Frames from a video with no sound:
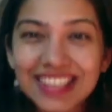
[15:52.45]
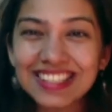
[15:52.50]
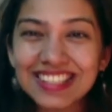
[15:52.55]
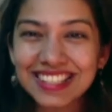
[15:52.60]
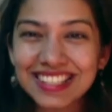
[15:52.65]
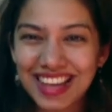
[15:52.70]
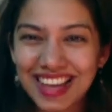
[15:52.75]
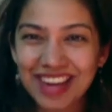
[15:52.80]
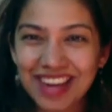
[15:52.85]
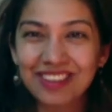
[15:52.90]

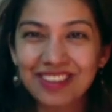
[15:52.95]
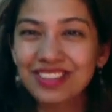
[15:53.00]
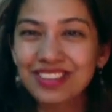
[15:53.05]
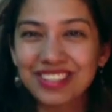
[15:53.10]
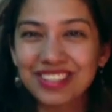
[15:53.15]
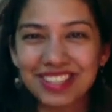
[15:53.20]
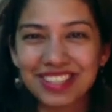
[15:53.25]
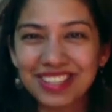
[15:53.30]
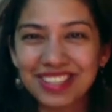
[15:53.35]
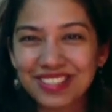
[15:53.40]

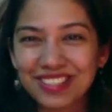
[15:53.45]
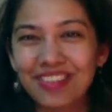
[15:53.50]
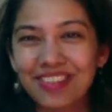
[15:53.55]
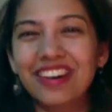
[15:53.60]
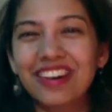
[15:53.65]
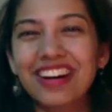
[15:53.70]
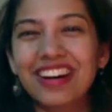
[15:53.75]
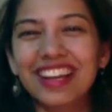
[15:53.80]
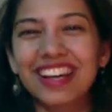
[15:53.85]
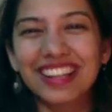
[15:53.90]
energy,
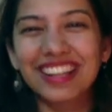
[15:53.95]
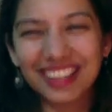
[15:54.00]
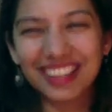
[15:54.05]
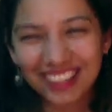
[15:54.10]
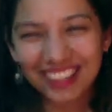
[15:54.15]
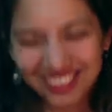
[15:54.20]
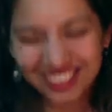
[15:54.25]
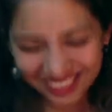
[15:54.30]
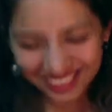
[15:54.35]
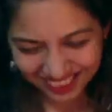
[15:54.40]
sorry.
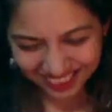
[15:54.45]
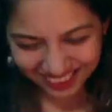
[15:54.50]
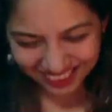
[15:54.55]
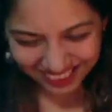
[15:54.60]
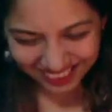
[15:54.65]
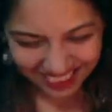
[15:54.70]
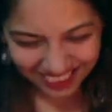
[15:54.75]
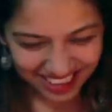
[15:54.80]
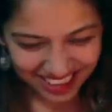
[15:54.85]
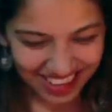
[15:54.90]

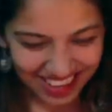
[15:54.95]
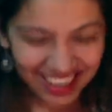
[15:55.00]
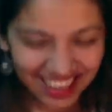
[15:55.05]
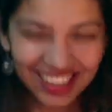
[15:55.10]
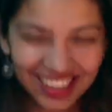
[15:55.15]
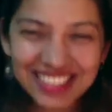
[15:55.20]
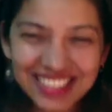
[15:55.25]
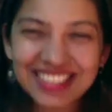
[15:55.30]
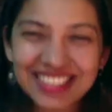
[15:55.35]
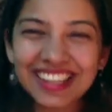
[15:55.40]

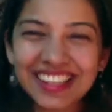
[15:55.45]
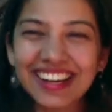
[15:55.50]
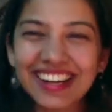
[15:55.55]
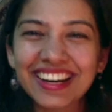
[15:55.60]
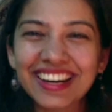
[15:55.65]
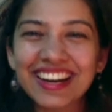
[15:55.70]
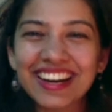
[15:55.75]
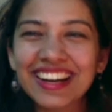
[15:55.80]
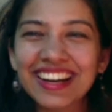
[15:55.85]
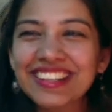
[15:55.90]
It's late at
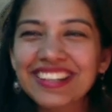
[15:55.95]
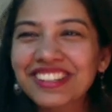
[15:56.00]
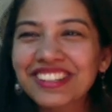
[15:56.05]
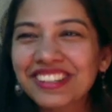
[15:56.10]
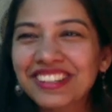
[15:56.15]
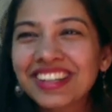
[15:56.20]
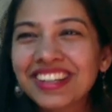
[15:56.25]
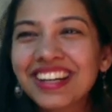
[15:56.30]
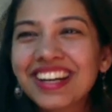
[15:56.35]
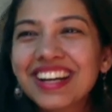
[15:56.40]
night here.